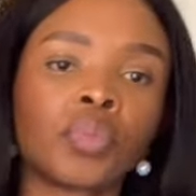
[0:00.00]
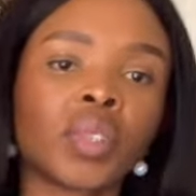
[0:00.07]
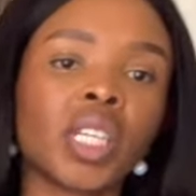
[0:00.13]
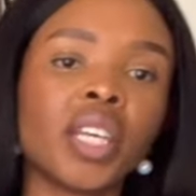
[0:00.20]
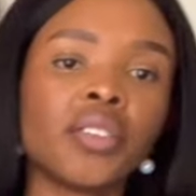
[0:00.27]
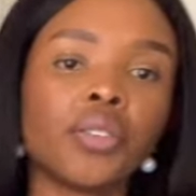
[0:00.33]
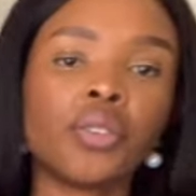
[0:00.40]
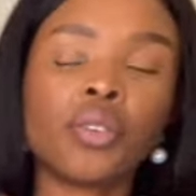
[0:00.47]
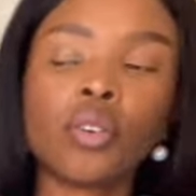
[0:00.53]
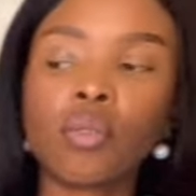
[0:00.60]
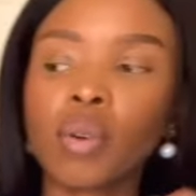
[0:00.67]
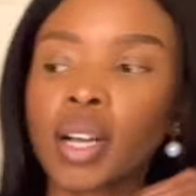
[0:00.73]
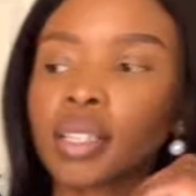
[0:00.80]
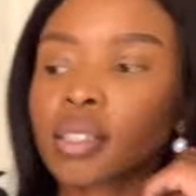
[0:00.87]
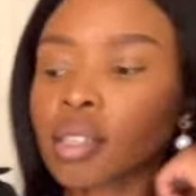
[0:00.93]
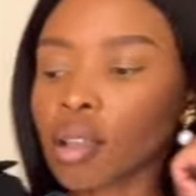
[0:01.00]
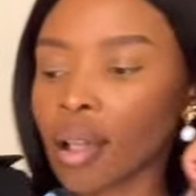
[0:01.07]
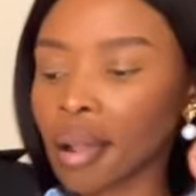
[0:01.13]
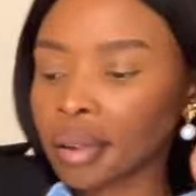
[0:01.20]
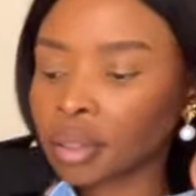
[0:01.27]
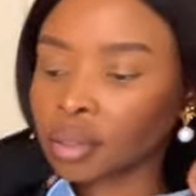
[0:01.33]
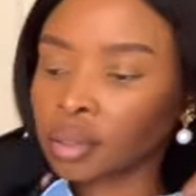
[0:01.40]
And you know what?
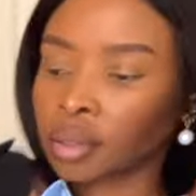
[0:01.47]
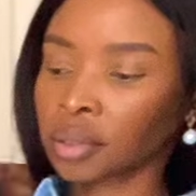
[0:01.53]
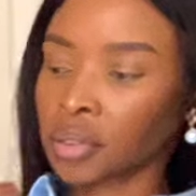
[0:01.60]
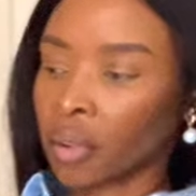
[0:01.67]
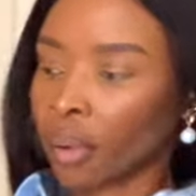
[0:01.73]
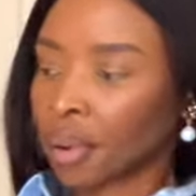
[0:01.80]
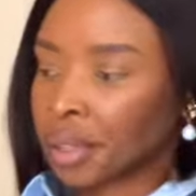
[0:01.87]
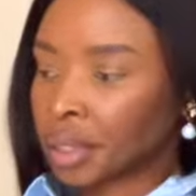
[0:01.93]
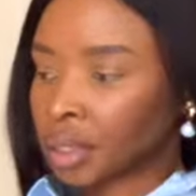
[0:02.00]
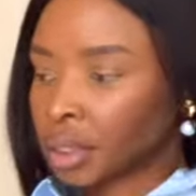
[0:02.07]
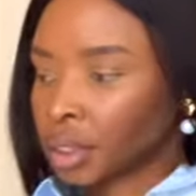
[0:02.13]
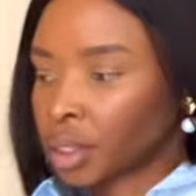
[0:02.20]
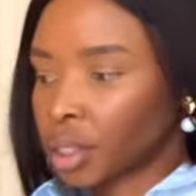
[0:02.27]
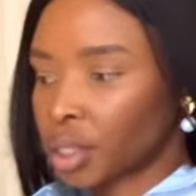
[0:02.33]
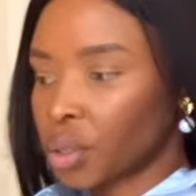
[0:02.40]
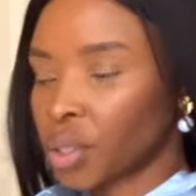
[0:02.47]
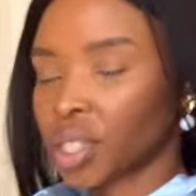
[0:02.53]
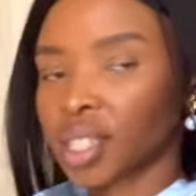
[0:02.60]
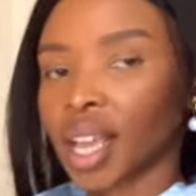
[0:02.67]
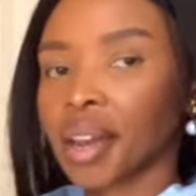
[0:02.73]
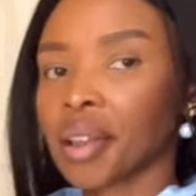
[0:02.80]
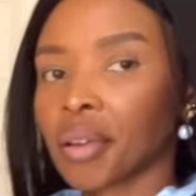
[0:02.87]
You're
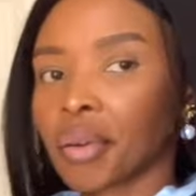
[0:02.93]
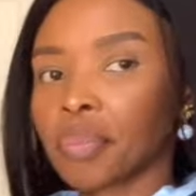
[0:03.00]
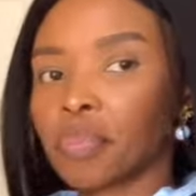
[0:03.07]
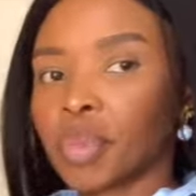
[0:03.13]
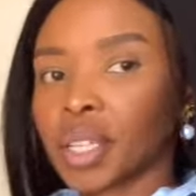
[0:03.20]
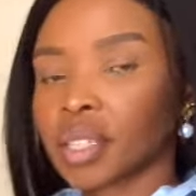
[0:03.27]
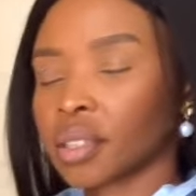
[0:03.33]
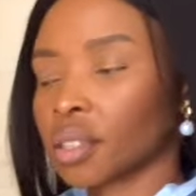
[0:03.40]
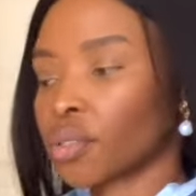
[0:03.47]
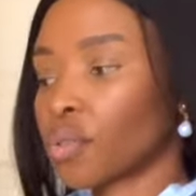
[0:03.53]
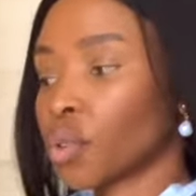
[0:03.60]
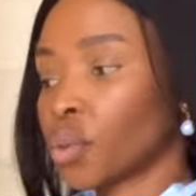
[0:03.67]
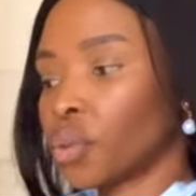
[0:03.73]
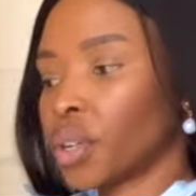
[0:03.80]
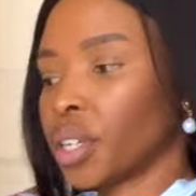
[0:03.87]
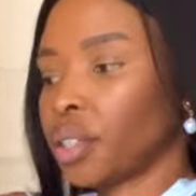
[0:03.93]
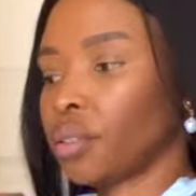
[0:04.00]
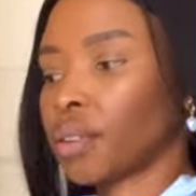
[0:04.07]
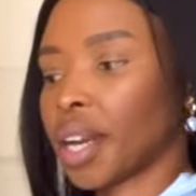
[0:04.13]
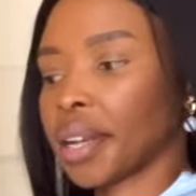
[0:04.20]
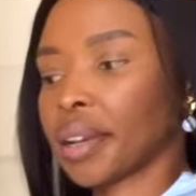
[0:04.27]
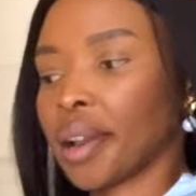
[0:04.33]
standing on business for real
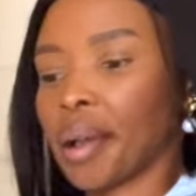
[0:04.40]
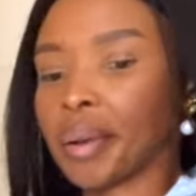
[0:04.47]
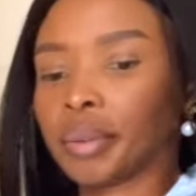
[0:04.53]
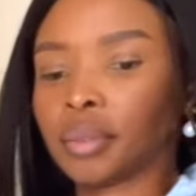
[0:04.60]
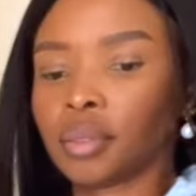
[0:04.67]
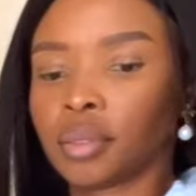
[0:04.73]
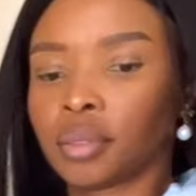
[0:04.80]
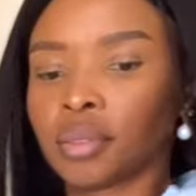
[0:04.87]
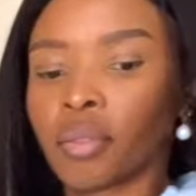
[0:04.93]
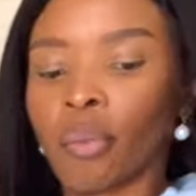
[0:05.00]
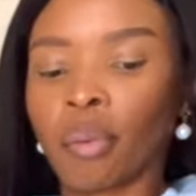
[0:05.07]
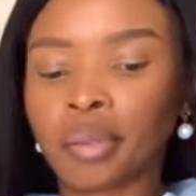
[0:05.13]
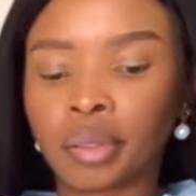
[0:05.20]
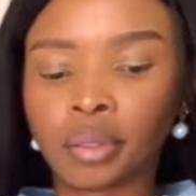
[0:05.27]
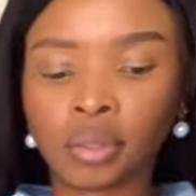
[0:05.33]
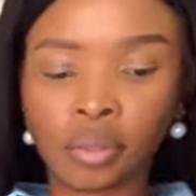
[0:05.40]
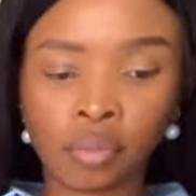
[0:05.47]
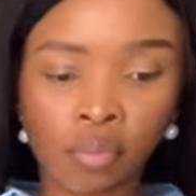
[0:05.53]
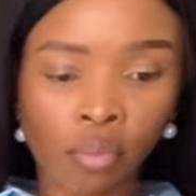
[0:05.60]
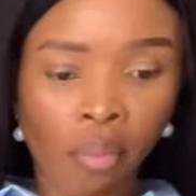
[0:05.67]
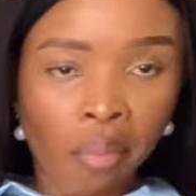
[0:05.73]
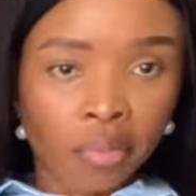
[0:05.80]
right now.
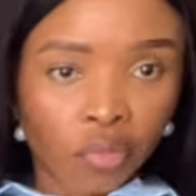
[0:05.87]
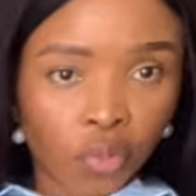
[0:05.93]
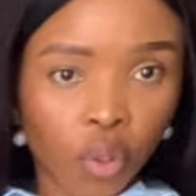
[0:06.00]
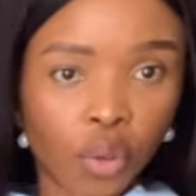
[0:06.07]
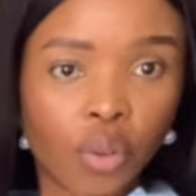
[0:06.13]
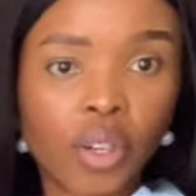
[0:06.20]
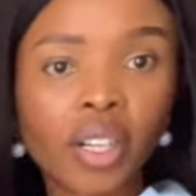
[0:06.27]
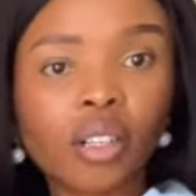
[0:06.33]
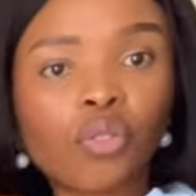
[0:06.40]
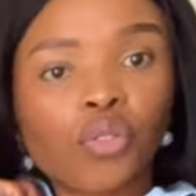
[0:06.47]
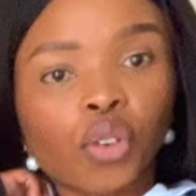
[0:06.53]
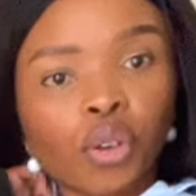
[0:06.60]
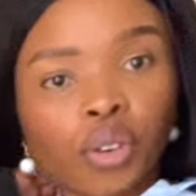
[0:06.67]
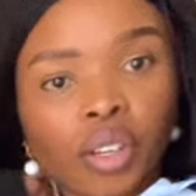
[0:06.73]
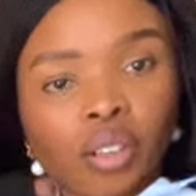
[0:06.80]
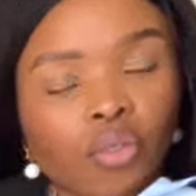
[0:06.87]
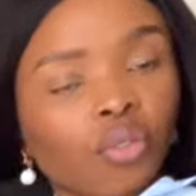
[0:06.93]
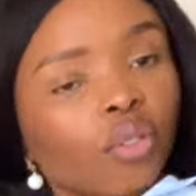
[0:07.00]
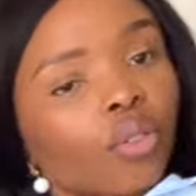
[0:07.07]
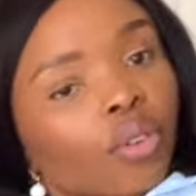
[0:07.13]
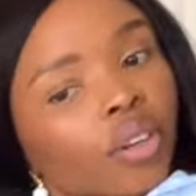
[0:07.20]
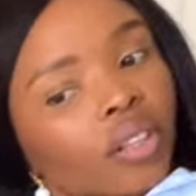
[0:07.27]
For real, for real,
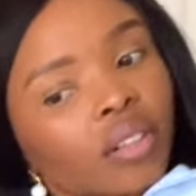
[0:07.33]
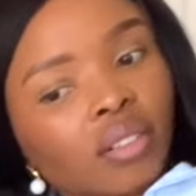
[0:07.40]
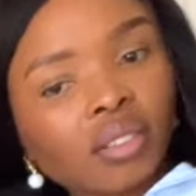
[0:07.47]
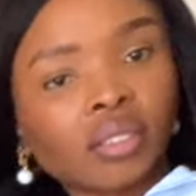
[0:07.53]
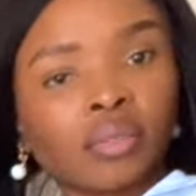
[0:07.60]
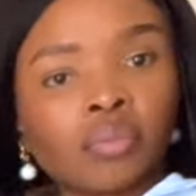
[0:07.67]
for real.